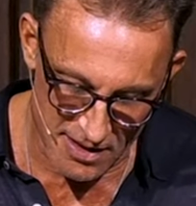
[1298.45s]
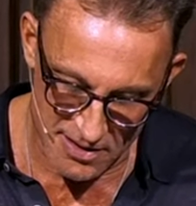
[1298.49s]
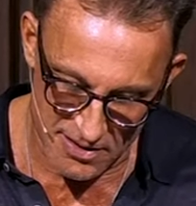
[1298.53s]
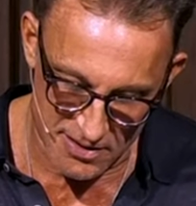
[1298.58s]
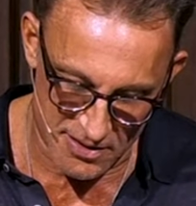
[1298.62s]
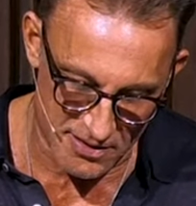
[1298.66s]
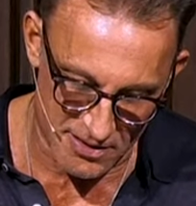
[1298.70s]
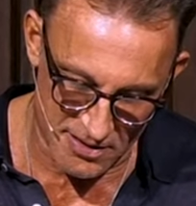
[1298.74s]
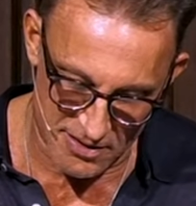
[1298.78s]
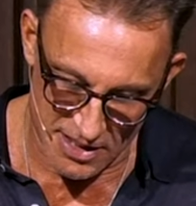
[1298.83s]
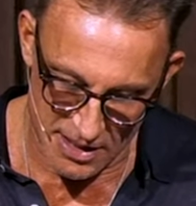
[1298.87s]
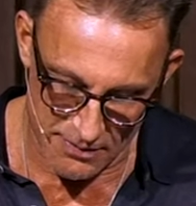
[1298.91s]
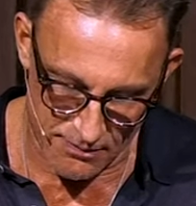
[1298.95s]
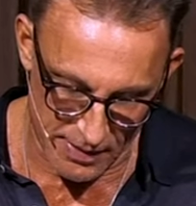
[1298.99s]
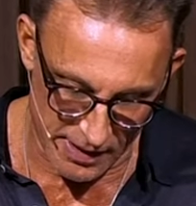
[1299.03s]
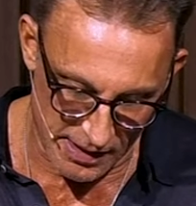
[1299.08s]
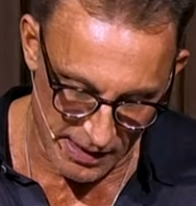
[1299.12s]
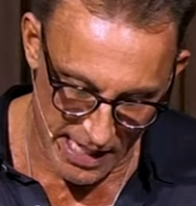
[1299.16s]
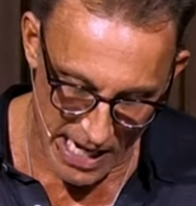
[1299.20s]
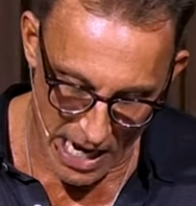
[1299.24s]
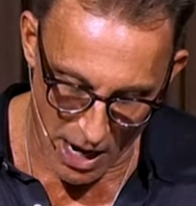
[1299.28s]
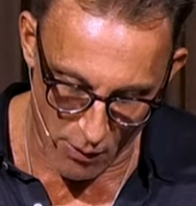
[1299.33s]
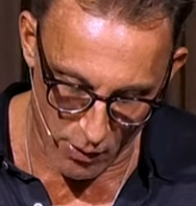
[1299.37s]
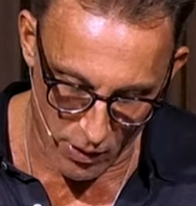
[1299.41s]
this is
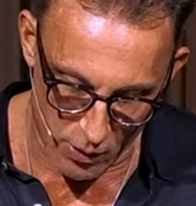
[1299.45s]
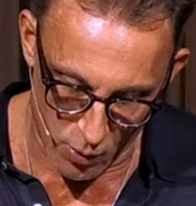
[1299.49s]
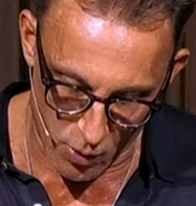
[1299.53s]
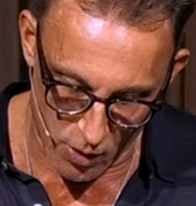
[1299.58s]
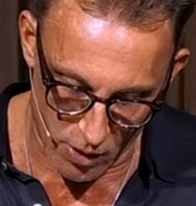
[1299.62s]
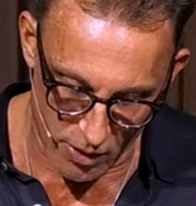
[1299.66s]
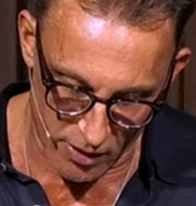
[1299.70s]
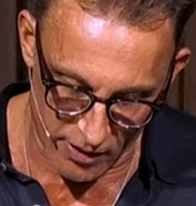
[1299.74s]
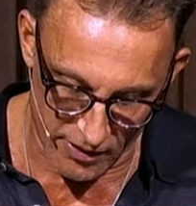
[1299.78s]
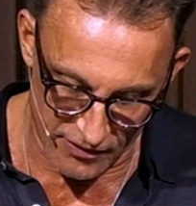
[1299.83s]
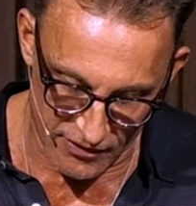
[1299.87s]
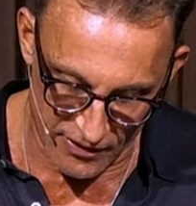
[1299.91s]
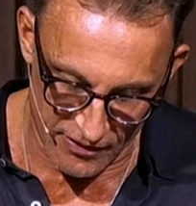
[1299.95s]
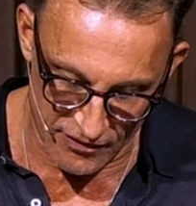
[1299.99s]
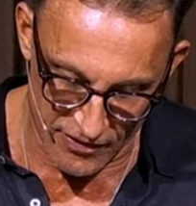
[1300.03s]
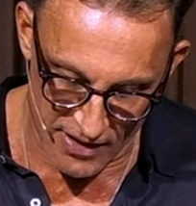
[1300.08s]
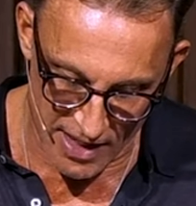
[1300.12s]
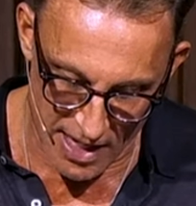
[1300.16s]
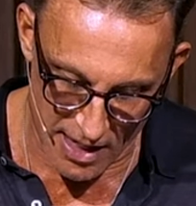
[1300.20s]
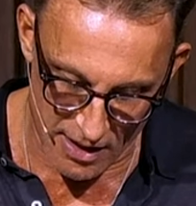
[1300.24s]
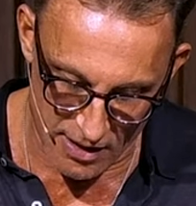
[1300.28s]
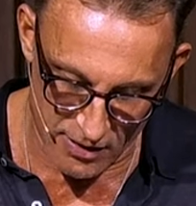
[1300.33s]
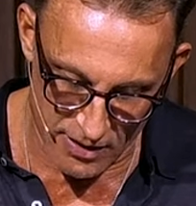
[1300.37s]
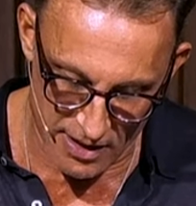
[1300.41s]
typically how it works is
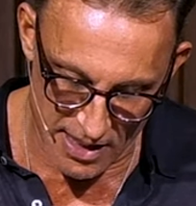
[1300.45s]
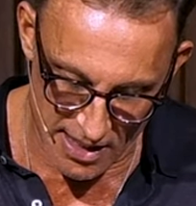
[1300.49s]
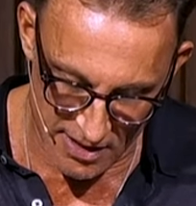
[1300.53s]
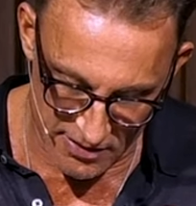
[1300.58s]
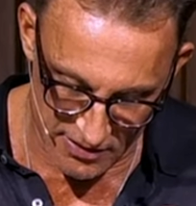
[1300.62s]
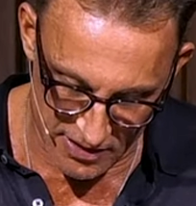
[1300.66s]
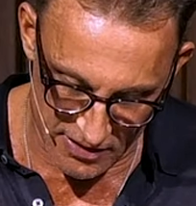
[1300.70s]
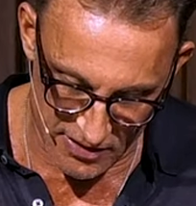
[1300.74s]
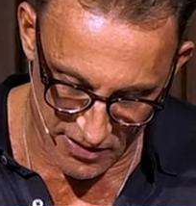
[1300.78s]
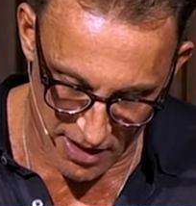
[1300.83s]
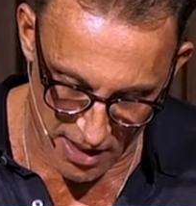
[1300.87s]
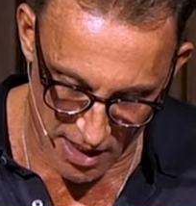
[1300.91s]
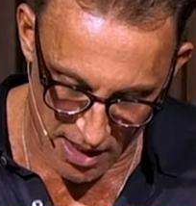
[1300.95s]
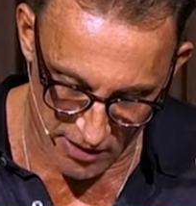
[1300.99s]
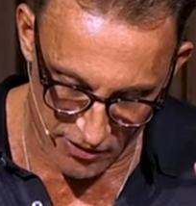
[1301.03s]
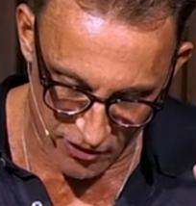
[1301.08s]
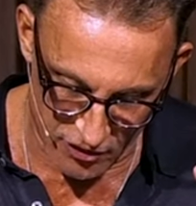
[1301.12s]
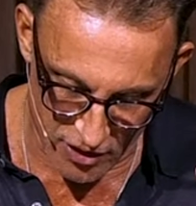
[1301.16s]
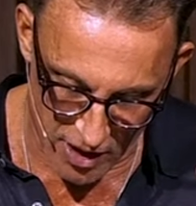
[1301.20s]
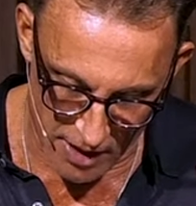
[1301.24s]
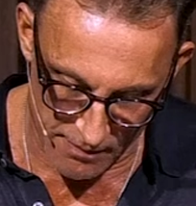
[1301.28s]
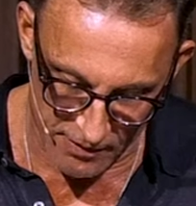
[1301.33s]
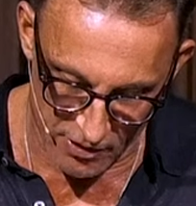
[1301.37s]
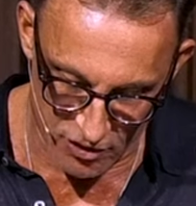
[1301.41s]
that yes it's god's
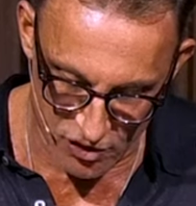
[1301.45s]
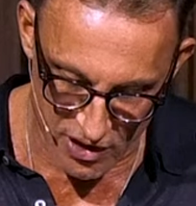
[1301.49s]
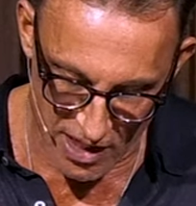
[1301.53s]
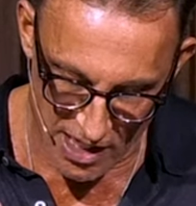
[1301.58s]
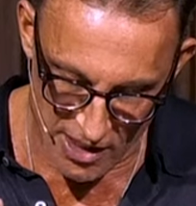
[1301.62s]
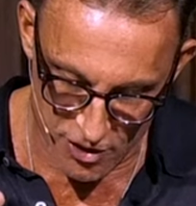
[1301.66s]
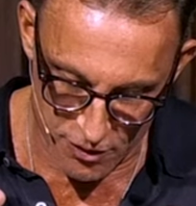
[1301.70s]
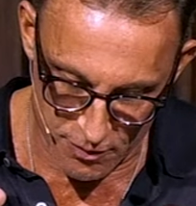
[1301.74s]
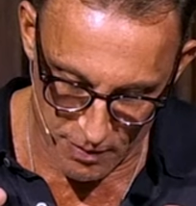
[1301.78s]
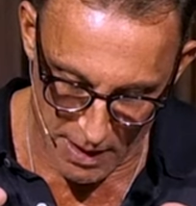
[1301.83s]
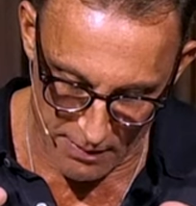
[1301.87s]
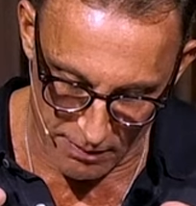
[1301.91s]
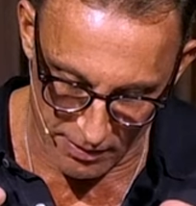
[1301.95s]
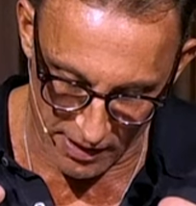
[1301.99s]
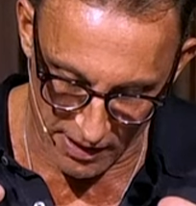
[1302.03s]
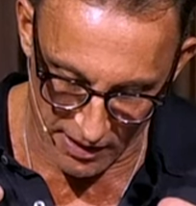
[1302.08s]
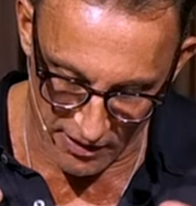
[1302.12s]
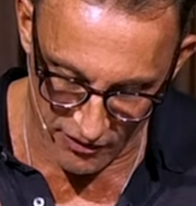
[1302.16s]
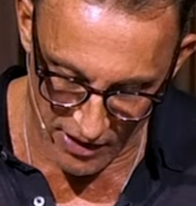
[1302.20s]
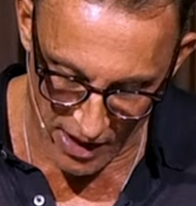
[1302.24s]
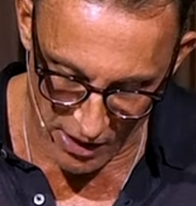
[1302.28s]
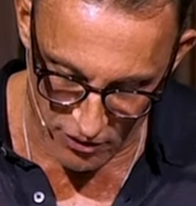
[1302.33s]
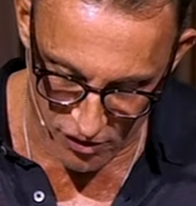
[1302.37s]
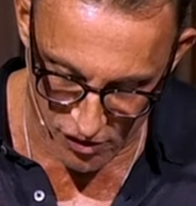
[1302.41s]
job to change people and
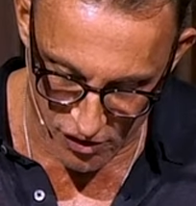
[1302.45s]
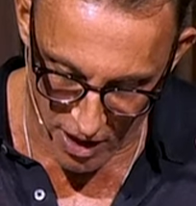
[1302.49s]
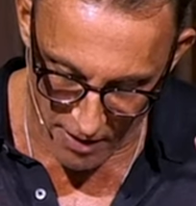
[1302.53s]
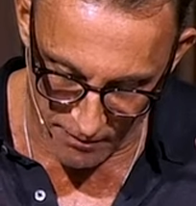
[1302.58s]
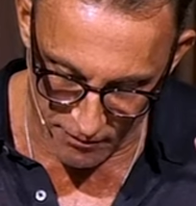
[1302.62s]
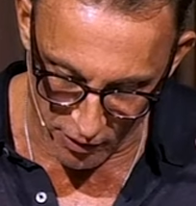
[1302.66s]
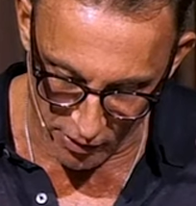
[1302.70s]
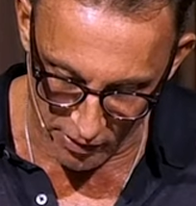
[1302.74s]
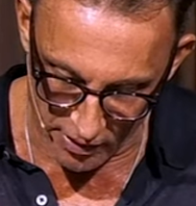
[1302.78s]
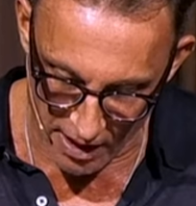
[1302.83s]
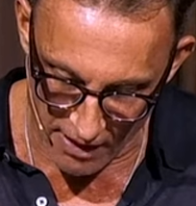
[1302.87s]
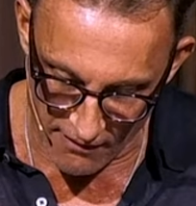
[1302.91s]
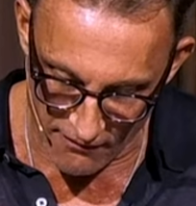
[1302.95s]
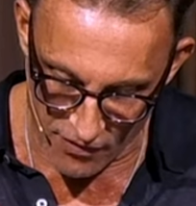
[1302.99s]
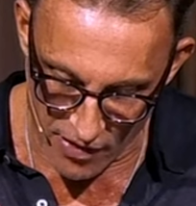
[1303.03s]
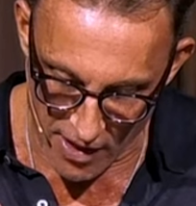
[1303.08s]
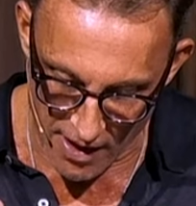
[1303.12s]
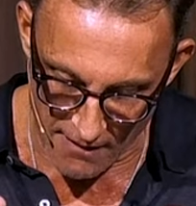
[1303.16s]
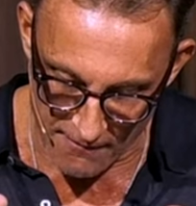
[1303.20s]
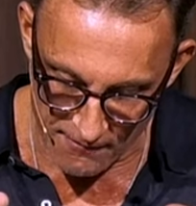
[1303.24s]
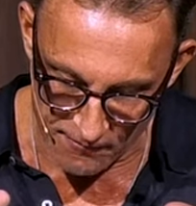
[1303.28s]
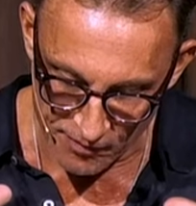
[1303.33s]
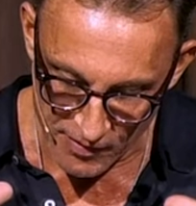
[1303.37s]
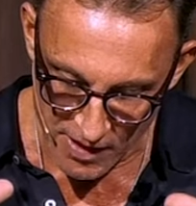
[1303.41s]
it's our job to love
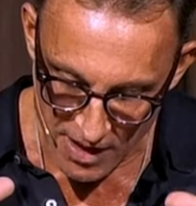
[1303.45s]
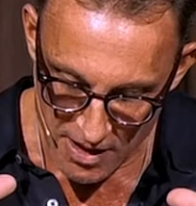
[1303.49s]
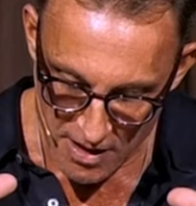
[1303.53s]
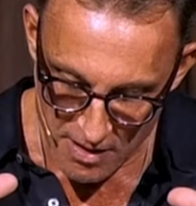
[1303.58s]
them